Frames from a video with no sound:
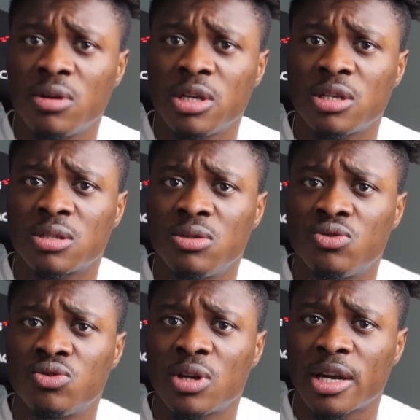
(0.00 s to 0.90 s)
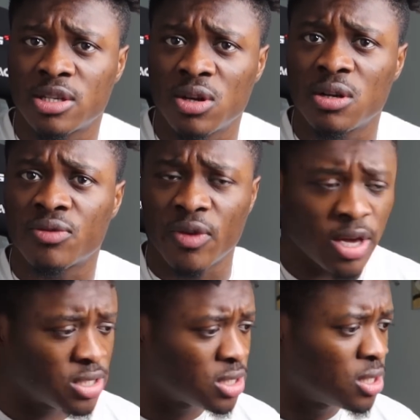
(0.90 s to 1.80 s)
He just drew that shit on his
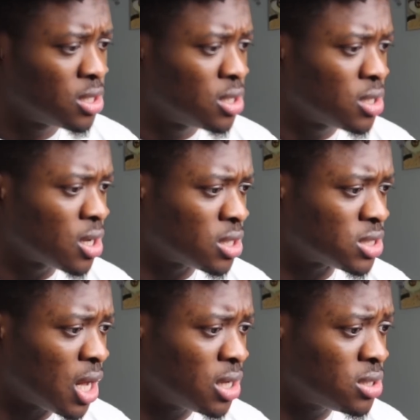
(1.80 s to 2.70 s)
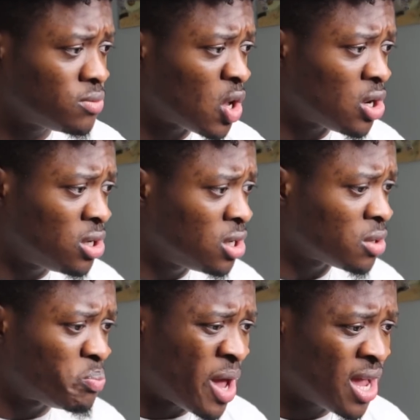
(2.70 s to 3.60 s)
face? Cause now this man
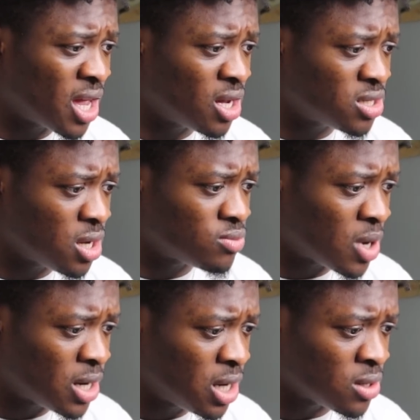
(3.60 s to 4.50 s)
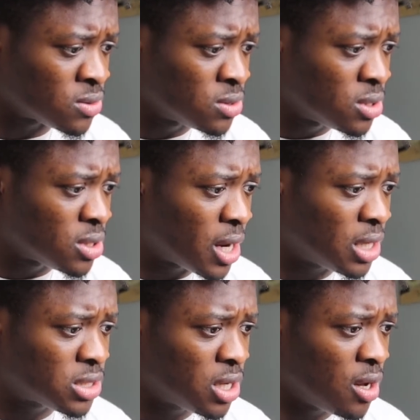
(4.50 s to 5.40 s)
look pancaked up right now.
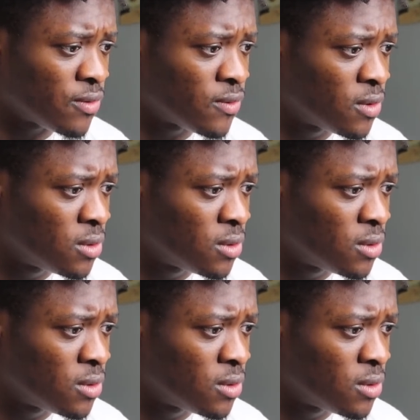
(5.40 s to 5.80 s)
That's tough.